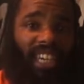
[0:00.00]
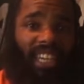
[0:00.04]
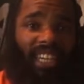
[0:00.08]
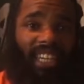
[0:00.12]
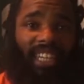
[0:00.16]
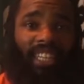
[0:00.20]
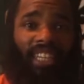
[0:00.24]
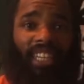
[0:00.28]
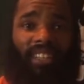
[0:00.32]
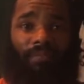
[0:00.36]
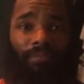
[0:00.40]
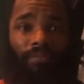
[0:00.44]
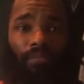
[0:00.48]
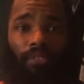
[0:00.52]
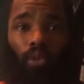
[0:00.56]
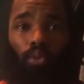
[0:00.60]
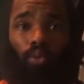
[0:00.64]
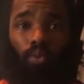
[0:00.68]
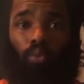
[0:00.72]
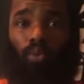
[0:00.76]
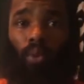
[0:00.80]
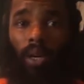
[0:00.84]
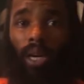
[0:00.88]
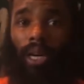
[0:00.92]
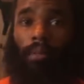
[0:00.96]
getting it for
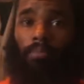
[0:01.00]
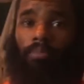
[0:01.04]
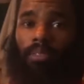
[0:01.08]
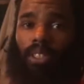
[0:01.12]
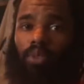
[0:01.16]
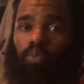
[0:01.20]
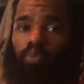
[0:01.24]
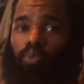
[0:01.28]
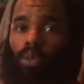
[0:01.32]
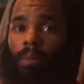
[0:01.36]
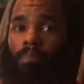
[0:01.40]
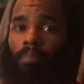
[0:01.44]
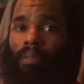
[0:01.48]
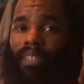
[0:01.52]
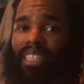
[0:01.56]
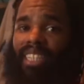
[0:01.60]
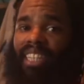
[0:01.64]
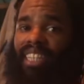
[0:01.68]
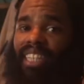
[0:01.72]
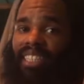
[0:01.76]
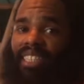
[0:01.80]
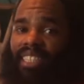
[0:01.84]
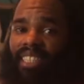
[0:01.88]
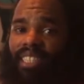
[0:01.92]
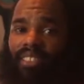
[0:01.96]
reps.
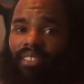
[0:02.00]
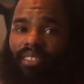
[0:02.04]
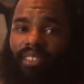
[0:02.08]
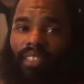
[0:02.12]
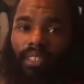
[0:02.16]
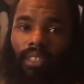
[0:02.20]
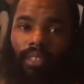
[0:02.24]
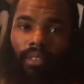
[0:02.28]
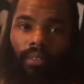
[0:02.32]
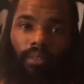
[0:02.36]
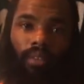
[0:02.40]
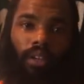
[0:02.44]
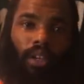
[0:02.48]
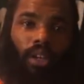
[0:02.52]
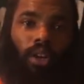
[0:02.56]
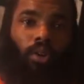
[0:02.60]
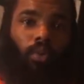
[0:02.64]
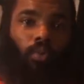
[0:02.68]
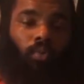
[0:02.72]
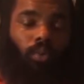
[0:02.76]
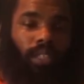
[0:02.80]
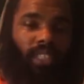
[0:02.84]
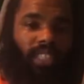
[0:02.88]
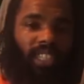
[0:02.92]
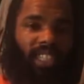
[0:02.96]
Repetitions.
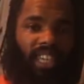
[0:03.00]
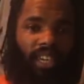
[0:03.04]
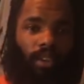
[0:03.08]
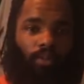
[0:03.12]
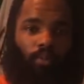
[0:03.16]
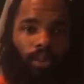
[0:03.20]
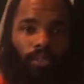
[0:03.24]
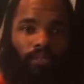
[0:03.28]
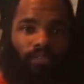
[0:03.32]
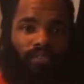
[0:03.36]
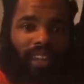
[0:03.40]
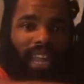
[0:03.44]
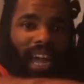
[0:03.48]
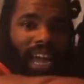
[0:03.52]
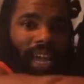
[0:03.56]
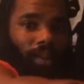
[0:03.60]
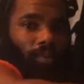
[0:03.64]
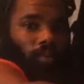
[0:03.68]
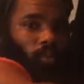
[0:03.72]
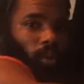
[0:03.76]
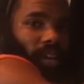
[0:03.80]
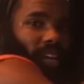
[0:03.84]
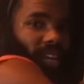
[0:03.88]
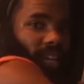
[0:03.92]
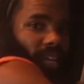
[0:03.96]
Once again, with
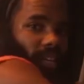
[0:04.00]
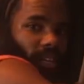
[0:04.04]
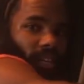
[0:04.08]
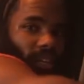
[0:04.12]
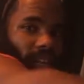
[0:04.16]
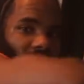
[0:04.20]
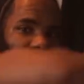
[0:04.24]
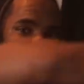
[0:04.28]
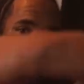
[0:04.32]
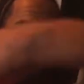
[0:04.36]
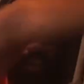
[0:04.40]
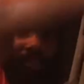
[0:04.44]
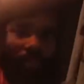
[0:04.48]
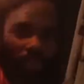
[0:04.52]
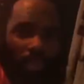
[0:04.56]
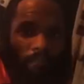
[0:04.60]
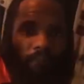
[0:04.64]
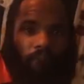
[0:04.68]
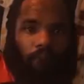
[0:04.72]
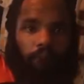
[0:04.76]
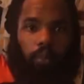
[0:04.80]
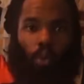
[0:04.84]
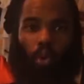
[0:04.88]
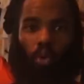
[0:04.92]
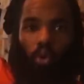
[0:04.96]
lightweight, I have a
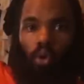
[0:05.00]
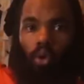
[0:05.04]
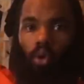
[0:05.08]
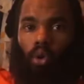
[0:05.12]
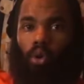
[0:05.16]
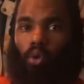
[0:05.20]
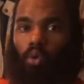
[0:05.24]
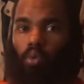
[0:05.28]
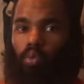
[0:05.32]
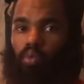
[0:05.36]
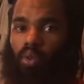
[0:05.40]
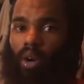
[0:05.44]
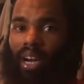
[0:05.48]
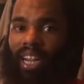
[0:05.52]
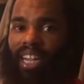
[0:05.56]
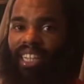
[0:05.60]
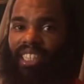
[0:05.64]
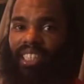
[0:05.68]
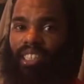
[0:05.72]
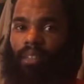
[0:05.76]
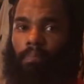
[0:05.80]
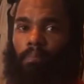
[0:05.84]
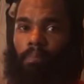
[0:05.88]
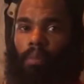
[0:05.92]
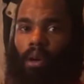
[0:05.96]
full
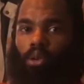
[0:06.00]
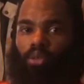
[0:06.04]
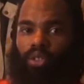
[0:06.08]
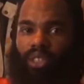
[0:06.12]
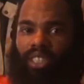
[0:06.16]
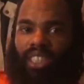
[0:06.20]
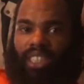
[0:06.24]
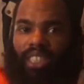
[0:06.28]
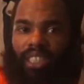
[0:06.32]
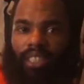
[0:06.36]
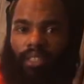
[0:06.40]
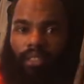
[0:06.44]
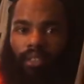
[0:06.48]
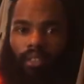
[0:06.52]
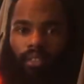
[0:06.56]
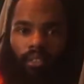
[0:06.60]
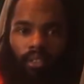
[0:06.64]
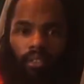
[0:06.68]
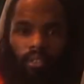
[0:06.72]
range of motion.